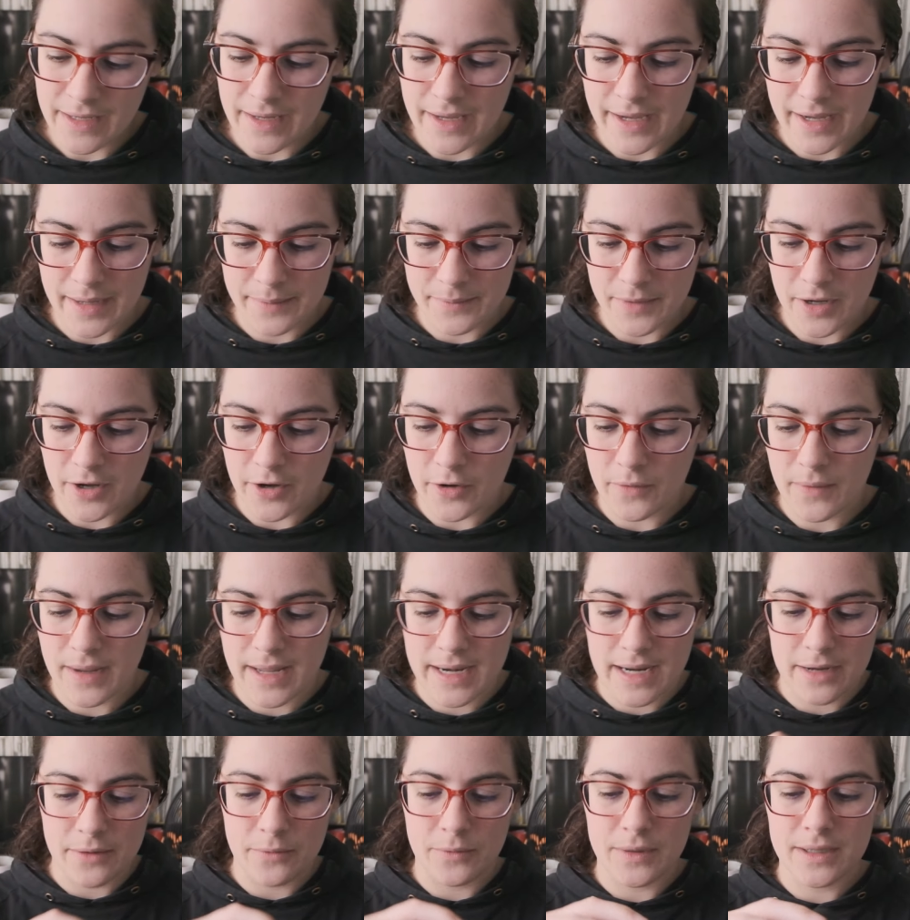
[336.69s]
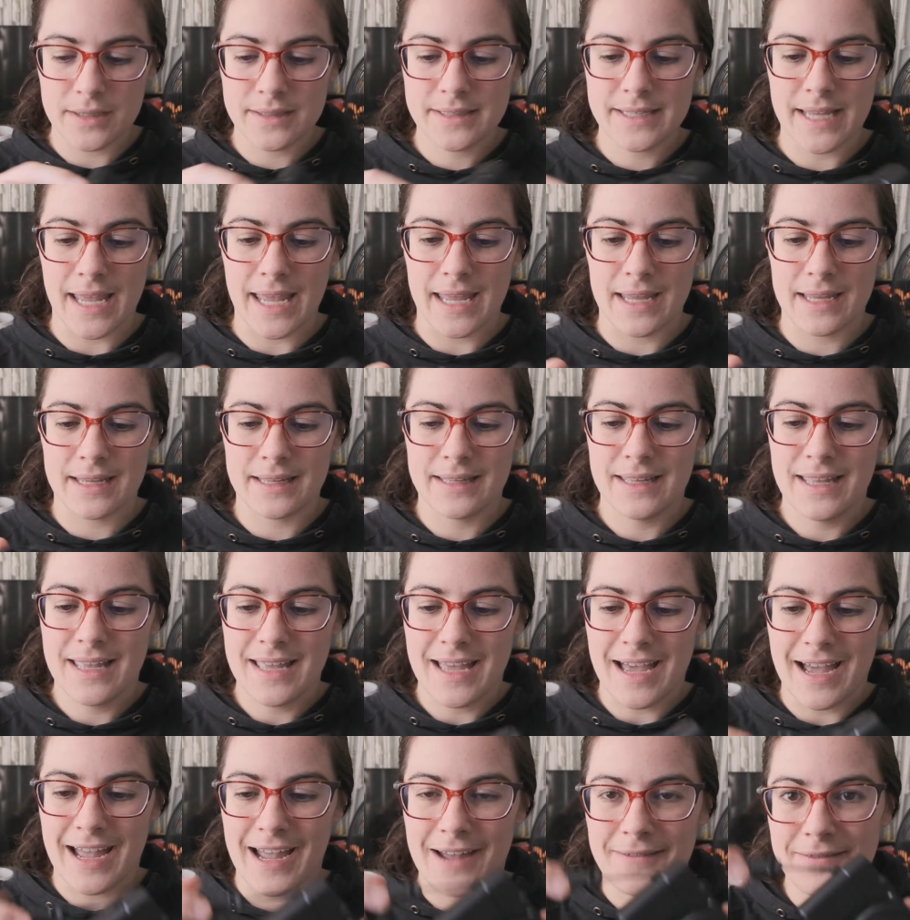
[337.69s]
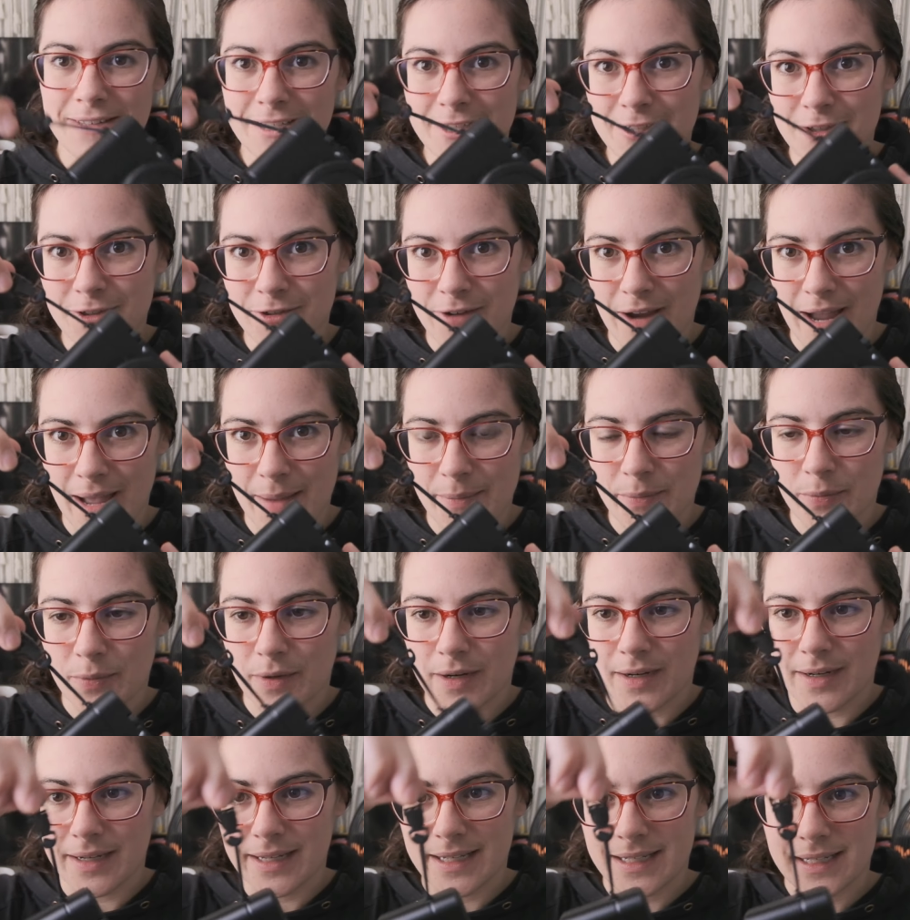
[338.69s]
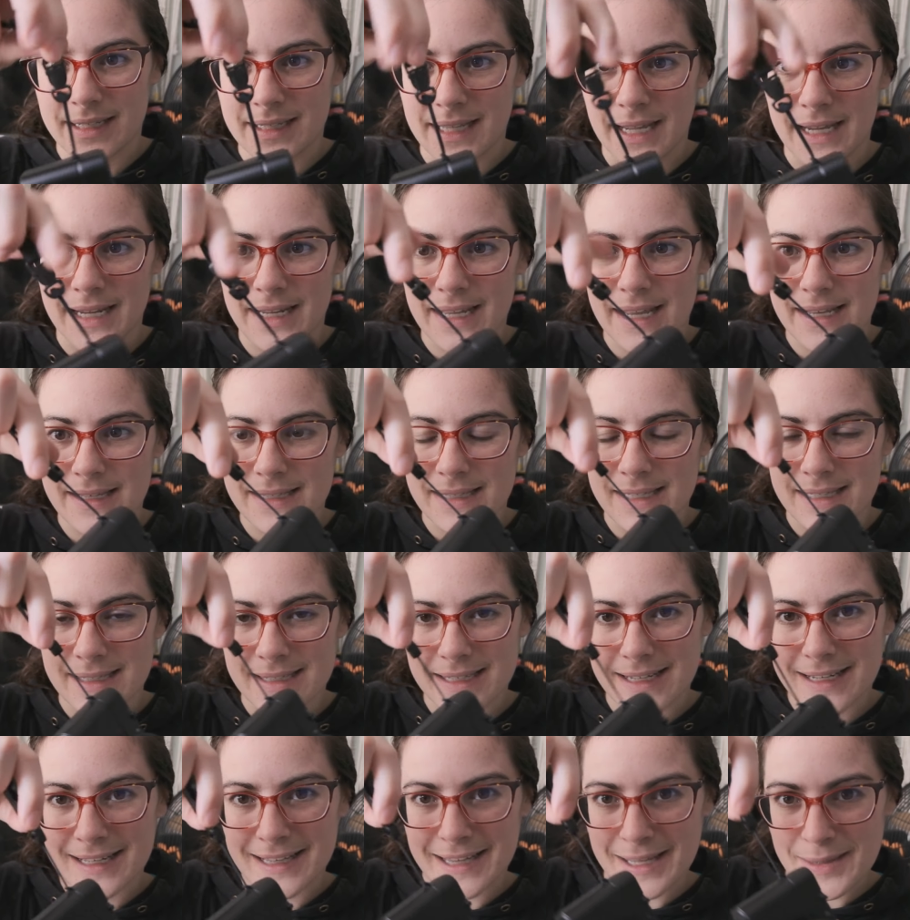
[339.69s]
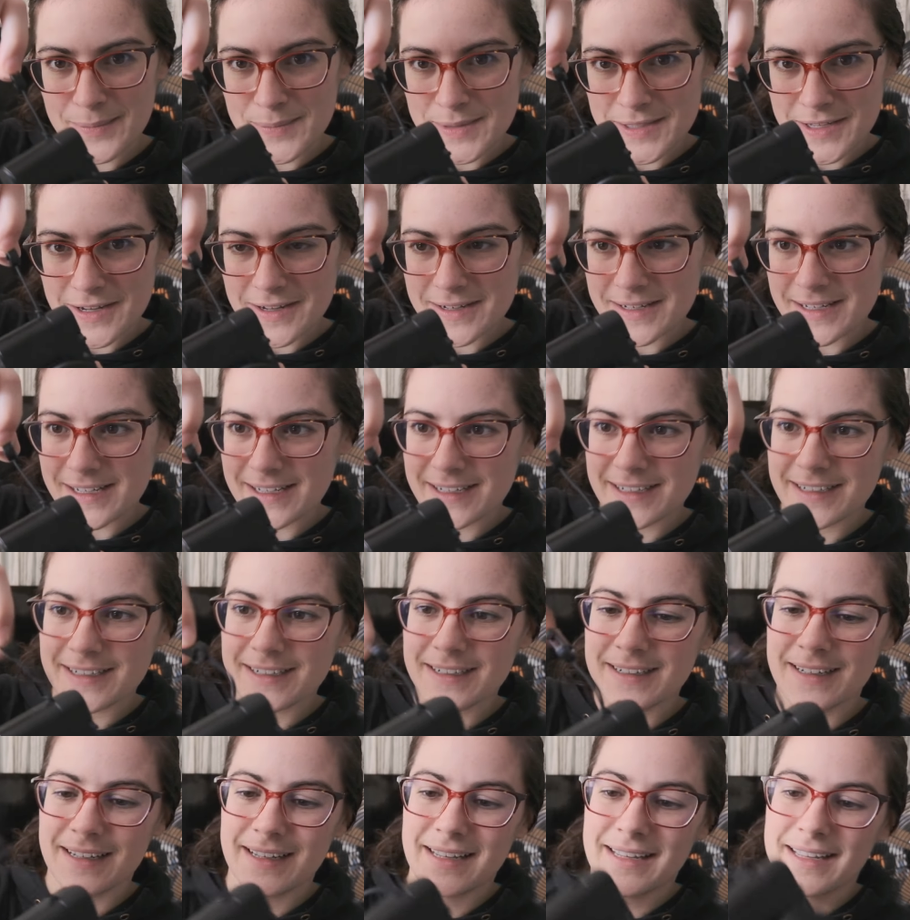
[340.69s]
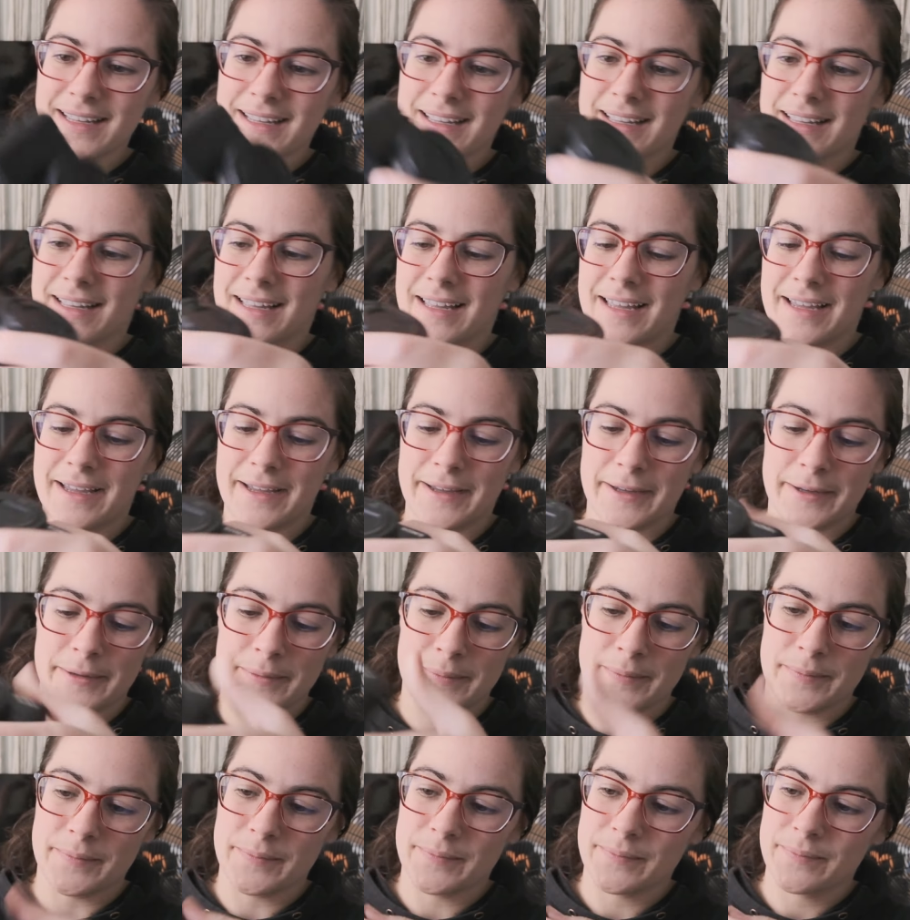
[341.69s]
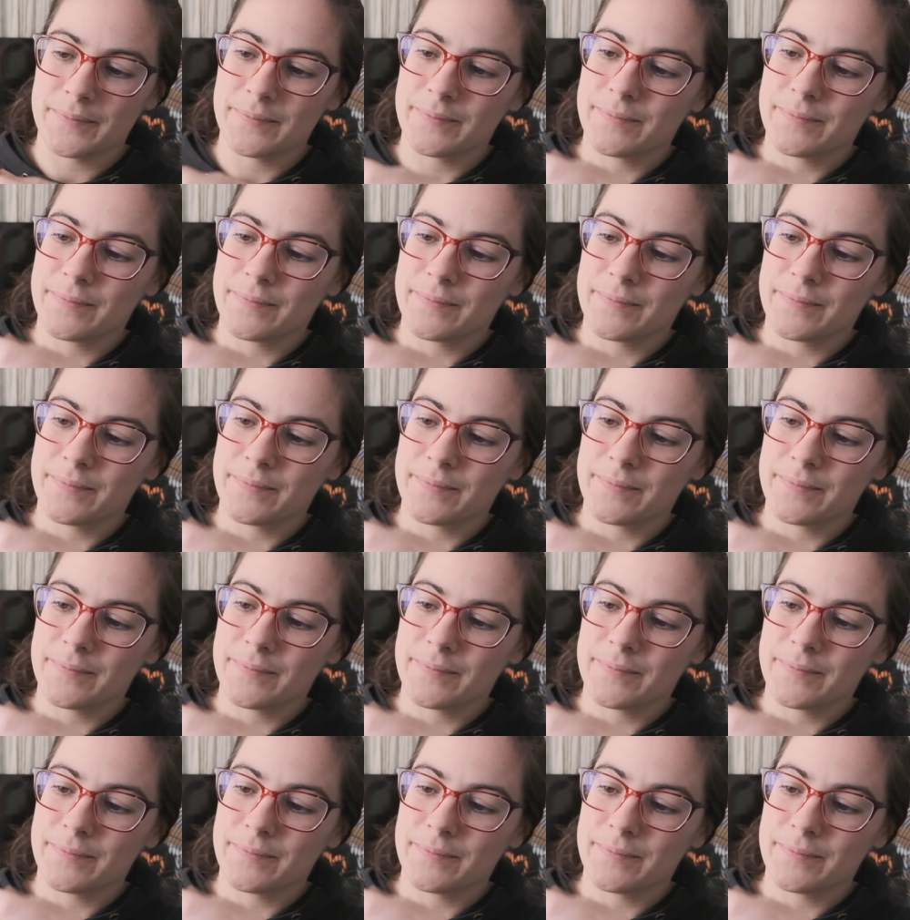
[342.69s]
Um, oh, and I will take, I have this strap where it like has these clips on here, um,